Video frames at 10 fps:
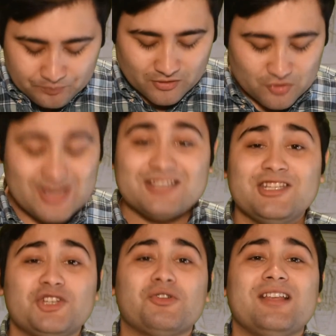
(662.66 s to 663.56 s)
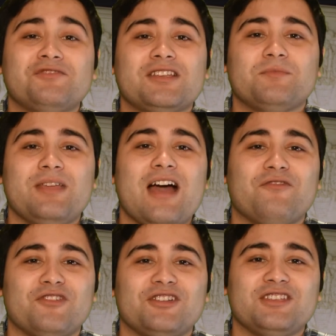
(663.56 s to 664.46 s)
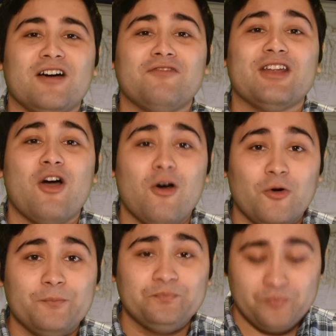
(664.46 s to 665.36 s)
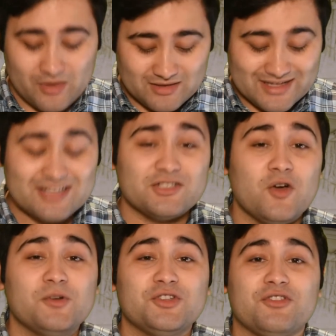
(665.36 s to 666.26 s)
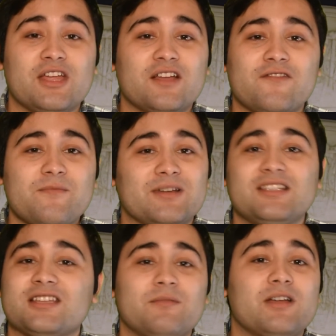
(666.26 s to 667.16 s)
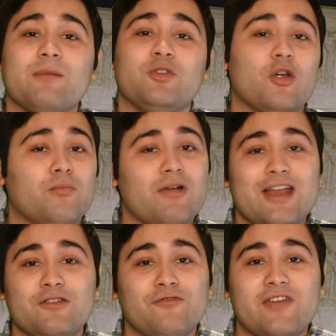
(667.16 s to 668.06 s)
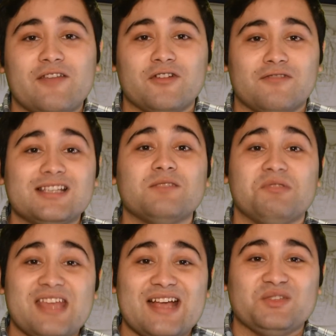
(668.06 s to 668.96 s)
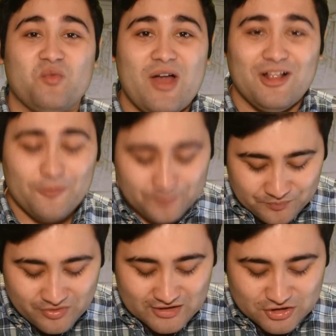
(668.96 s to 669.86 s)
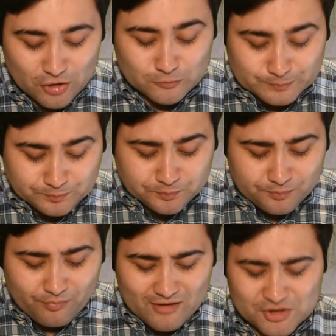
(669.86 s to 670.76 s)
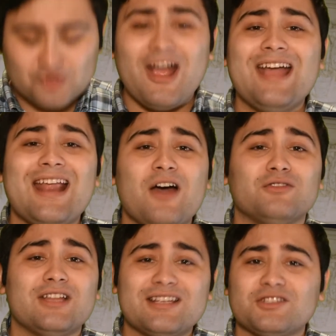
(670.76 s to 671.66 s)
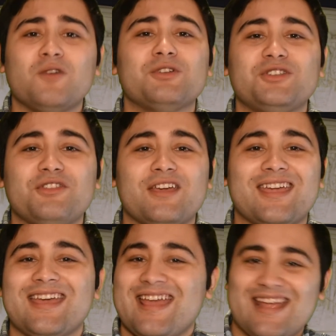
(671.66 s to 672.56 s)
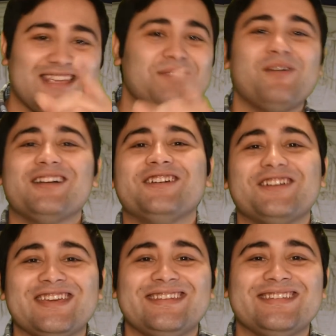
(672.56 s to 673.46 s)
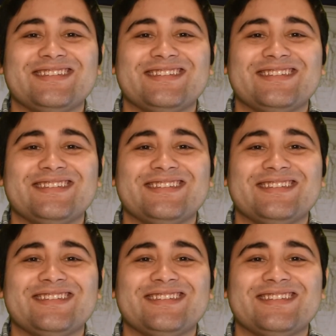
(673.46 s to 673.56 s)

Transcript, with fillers: You guys need to try this recipe out for yourself at home. Let us know what you think of it, because it's gonna become your brand new favorite recipe as well. So try it out, let us know what you think, and keep on cooking.